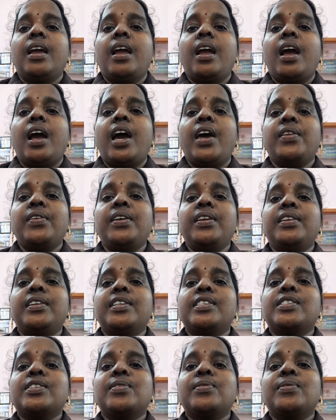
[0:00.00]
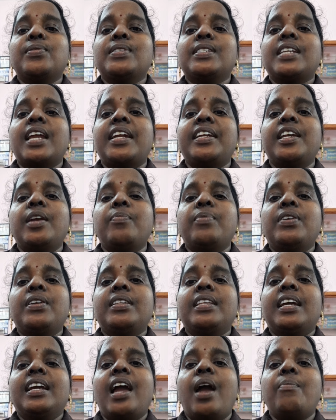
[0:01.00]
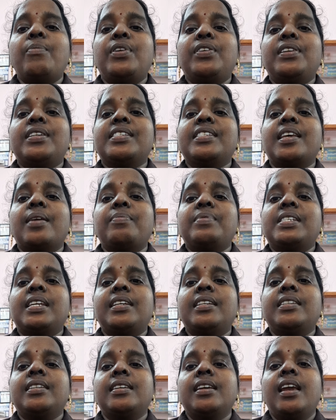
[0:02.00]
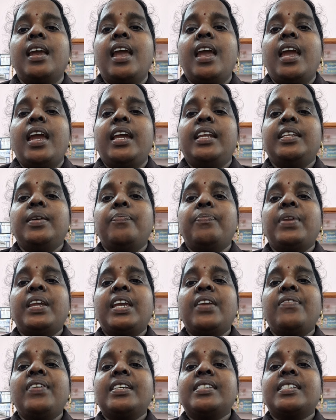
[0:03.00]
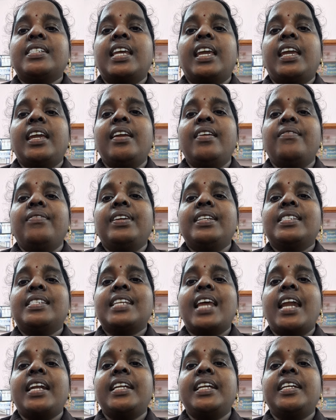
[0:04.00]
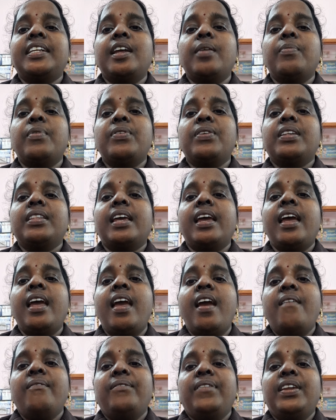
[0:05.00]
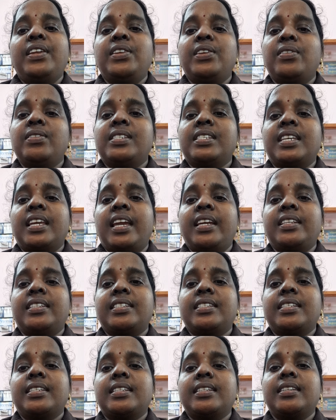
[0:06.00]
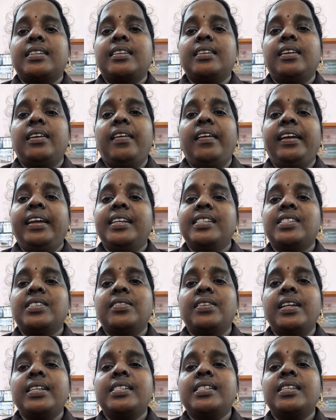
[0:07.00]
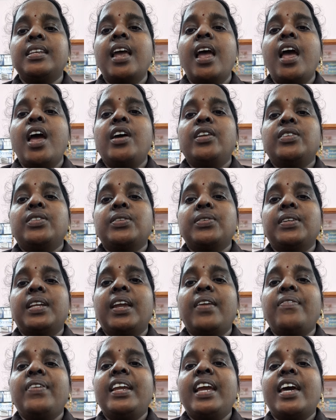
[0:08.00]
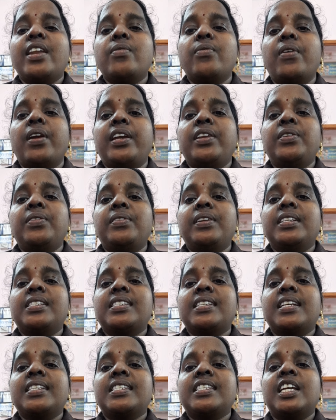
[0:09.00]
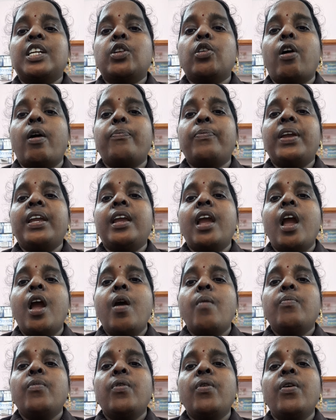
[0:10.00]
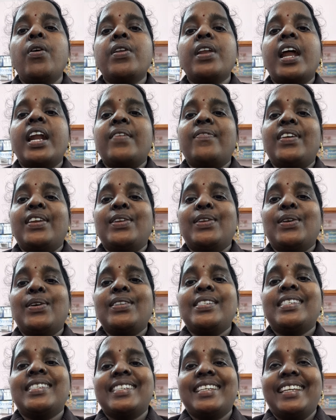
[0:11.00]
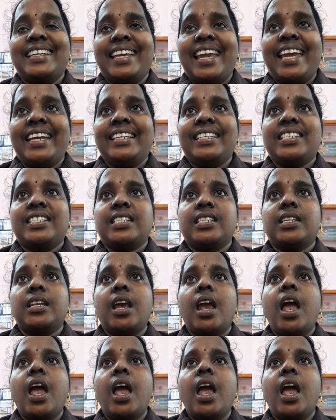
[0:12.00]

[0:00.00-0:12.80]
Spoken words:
Are you interested to study about the computer subject? In the previous day, we studied about the Windows 8. Okay, students. Today we are going to discuss the topic more on Windows 8.